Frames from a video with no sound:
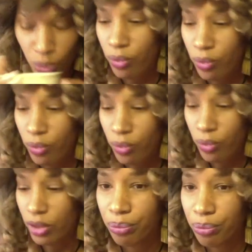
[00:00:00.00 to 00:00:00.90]
So I was
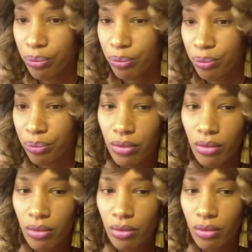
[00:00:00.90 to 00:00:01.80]
born and raised in
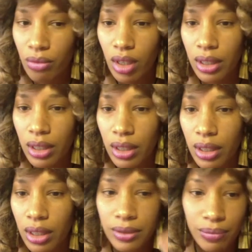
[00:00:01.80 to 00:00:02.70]
Chattanooga,
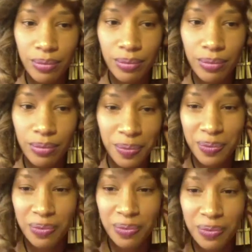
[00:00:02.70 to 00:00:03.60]
Tennessee, and right now I live
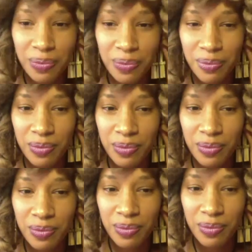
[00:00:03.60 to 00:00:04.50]
an hour
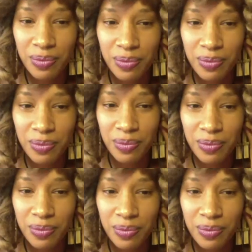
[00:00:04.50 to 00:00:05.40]
outside in the mountains
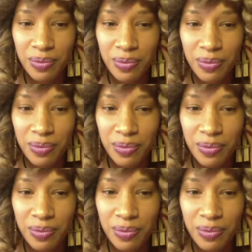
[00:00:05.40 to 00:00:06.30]

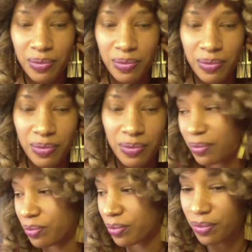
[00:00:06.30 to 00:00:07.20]
of
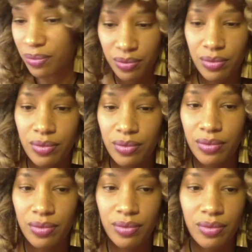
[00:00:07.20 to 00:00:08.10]
northern
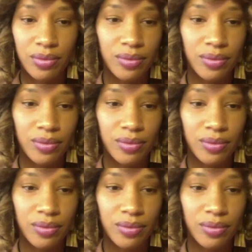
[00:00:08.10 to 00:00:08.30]
Georgia.